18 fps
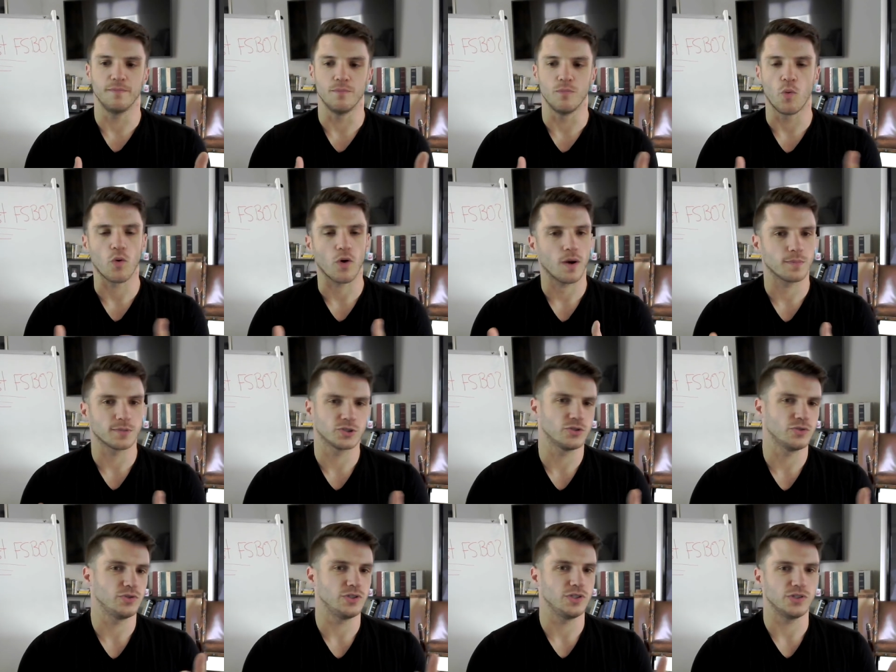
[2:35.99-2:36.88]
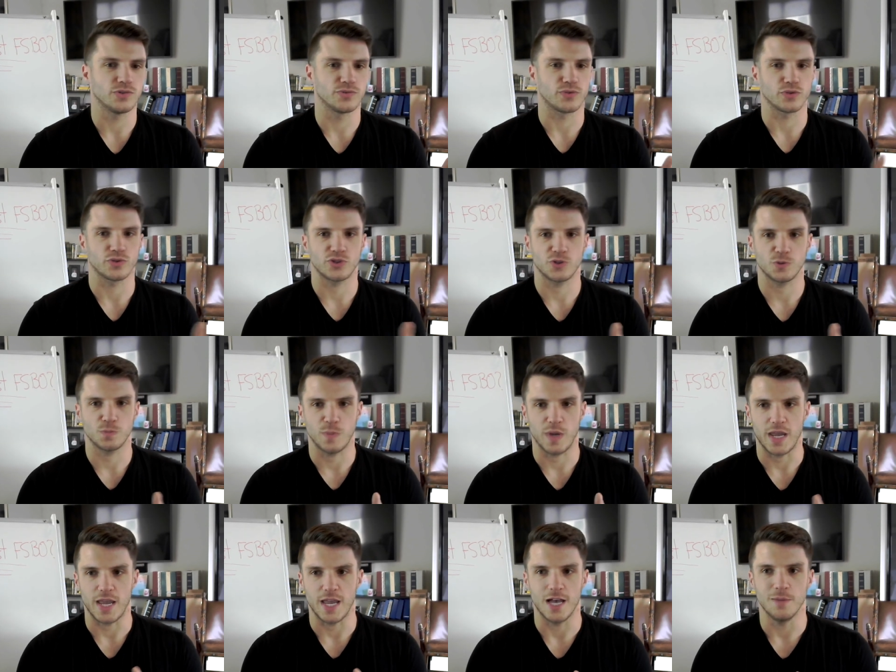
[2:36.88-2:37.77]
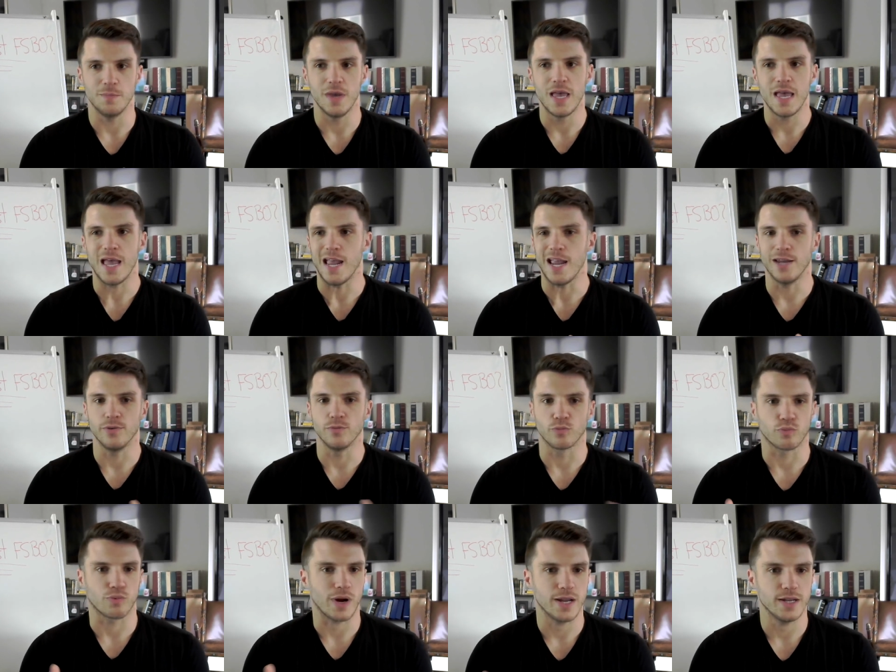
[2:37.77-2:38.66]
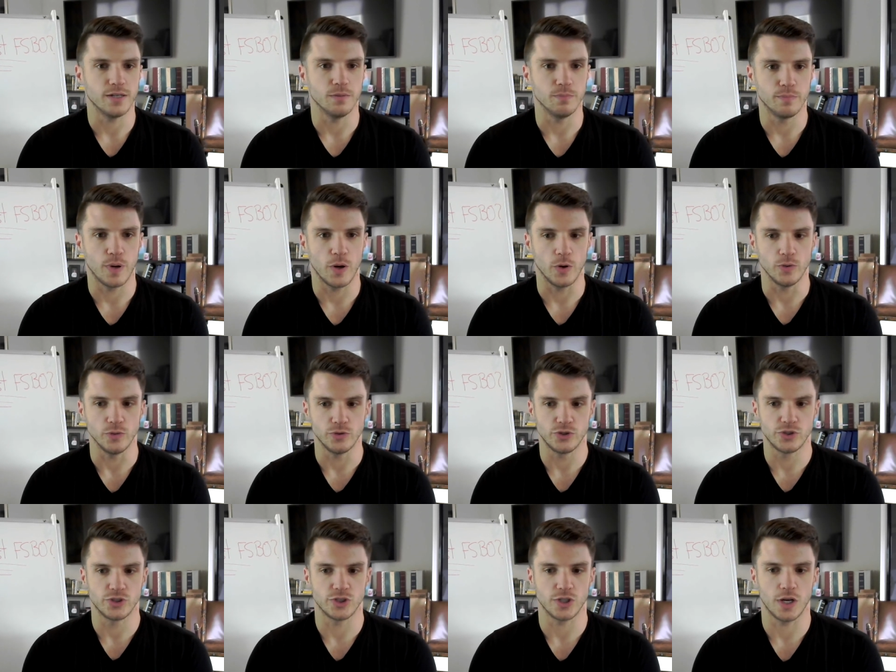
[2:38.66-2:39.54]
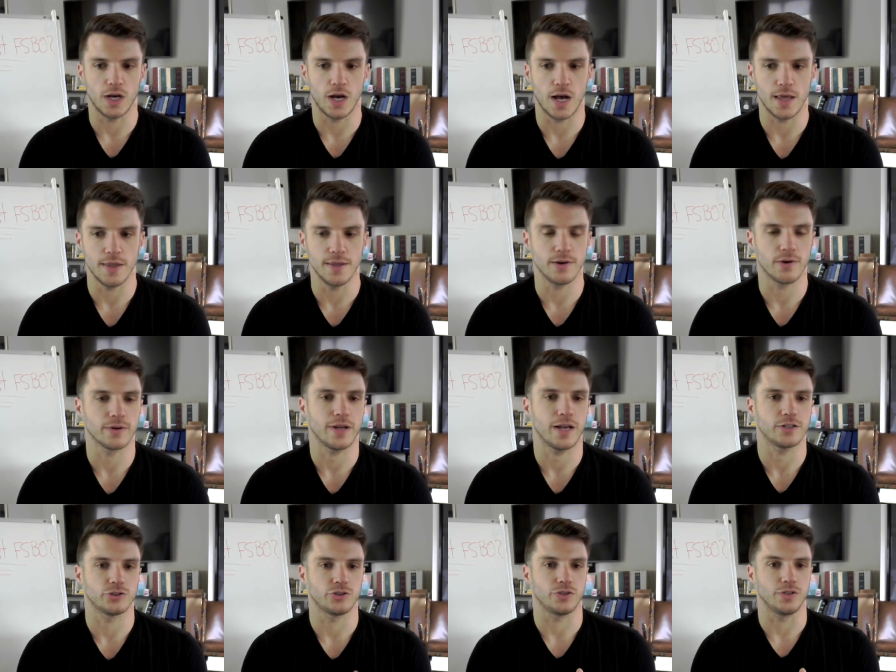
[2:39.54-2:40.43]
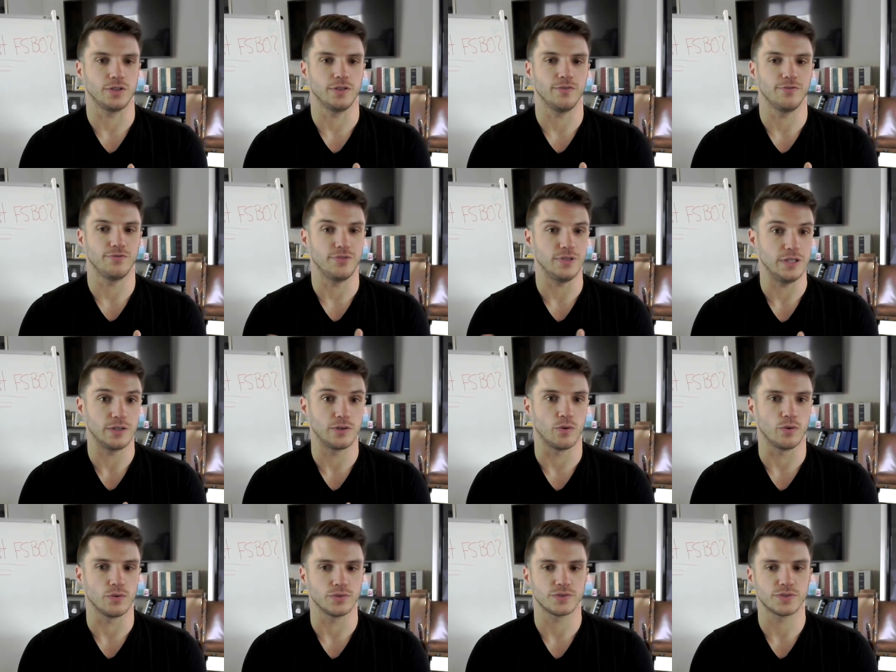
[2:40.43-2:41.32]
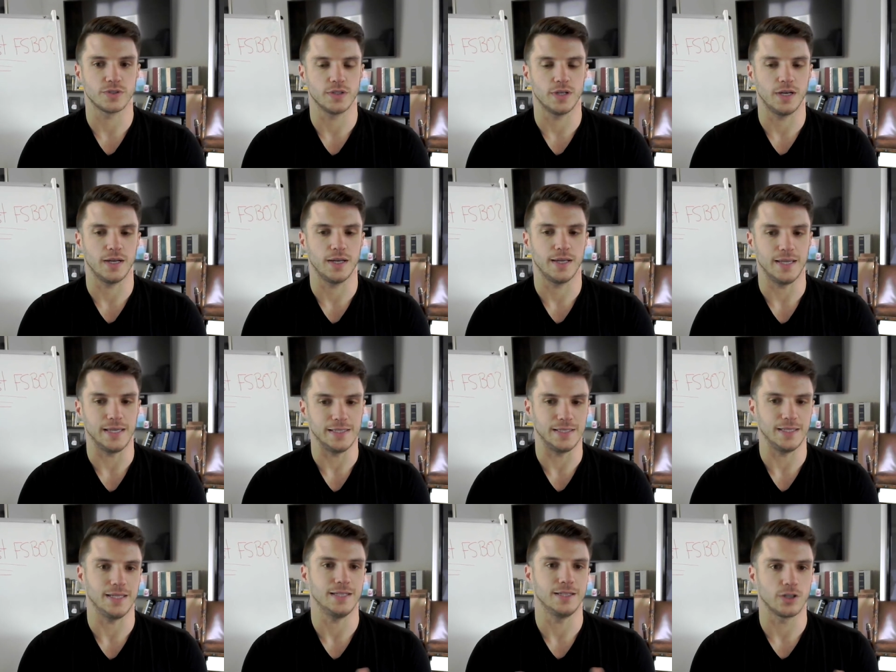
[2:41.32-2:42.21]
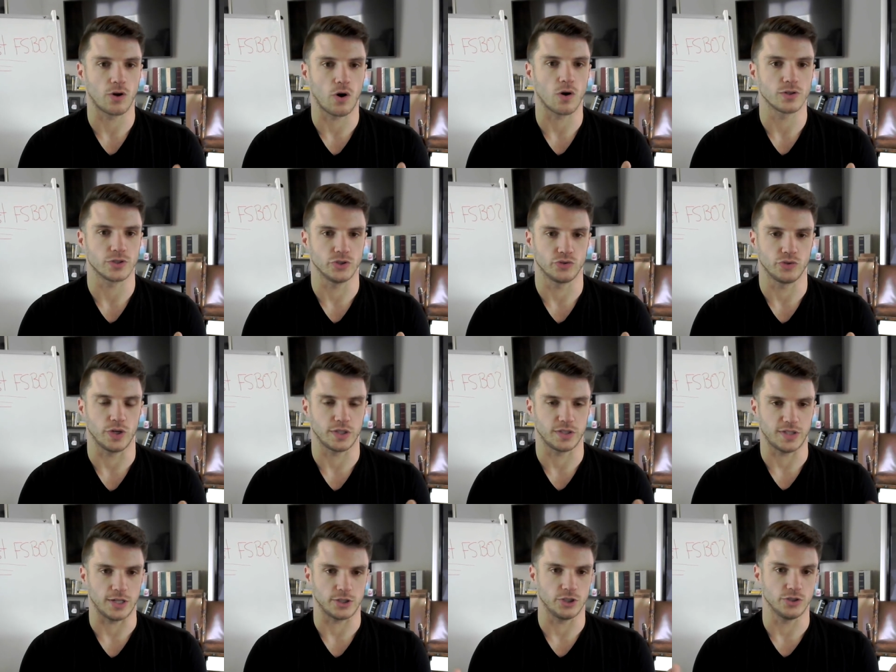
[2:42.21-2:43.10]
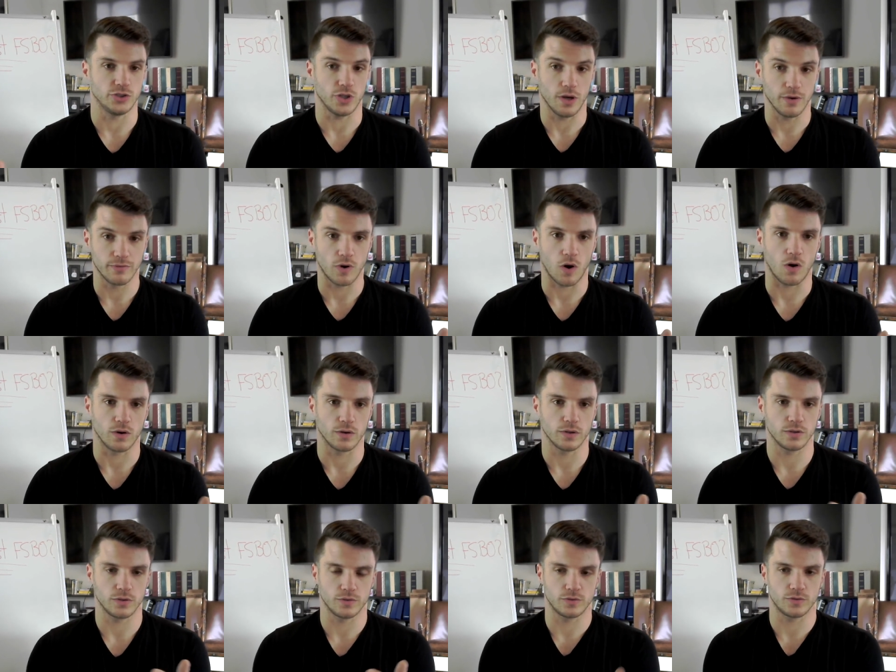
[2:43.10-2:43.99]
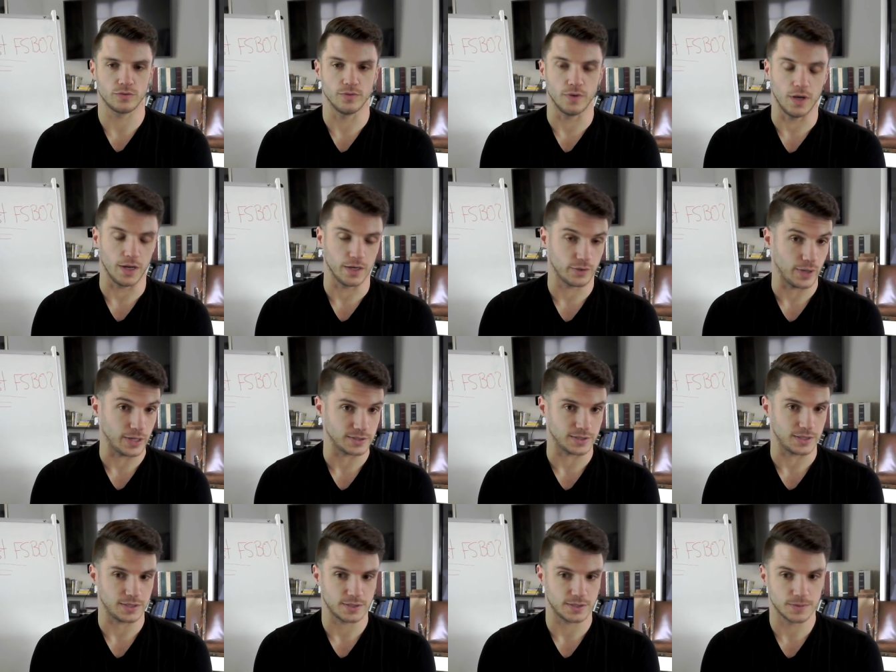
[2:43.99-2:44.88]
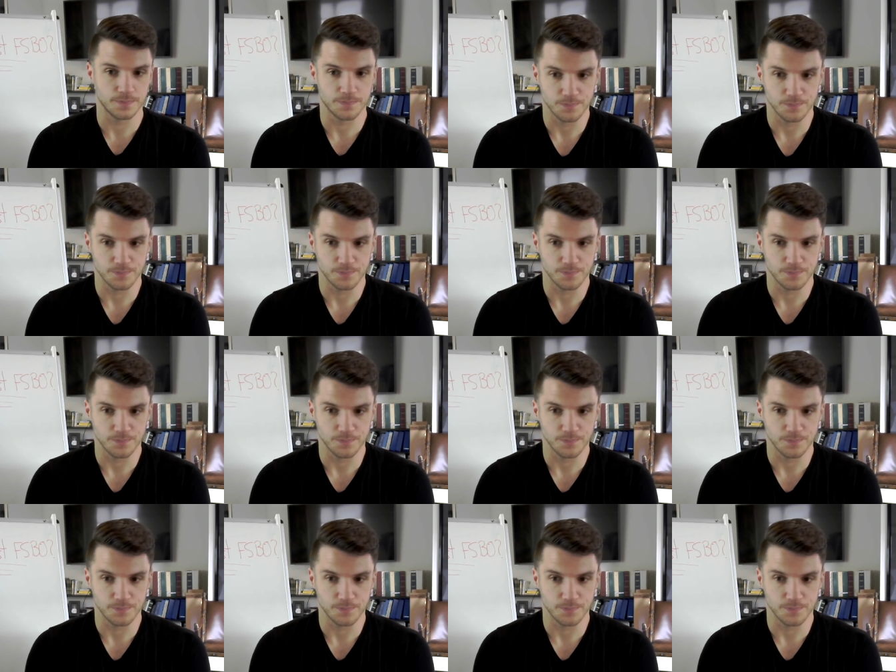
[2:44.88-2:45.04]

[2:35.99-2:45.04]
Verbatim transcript: more opportunities for spam and random posts uh, that aren't actually vehicles uh, in, in the cars and trucks sections of car, uh, Craigslist.